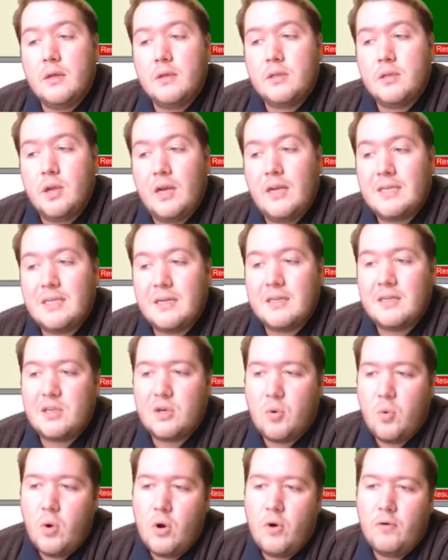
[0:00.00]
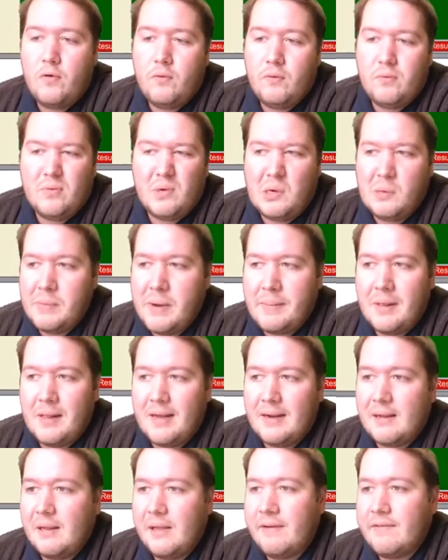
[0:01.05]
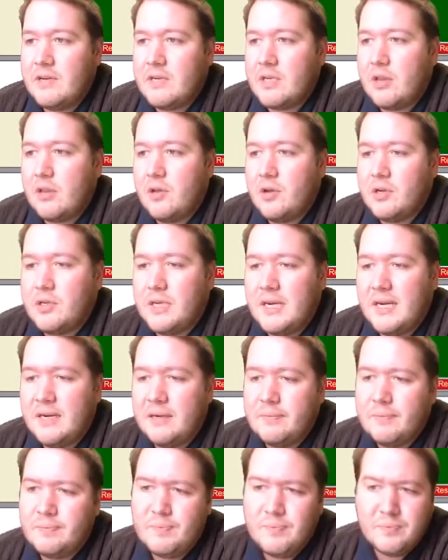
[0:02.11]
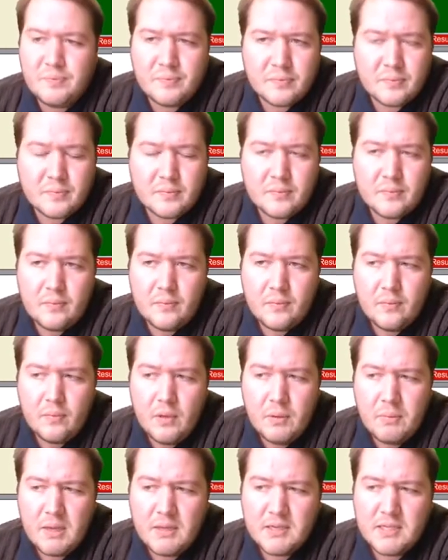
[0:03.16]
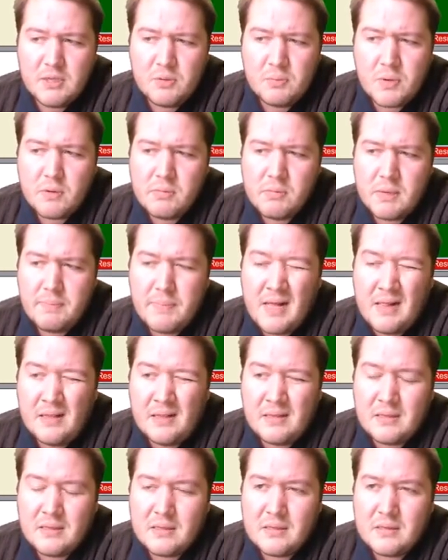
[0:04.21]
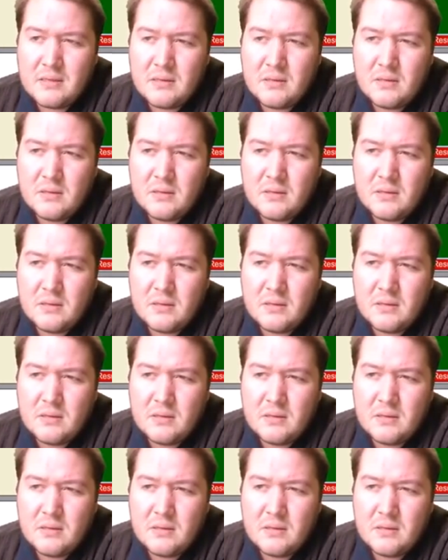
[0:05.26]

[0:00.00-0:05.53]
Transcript: So East has 12, or maybe like 11 to 13. They're still probably balanced.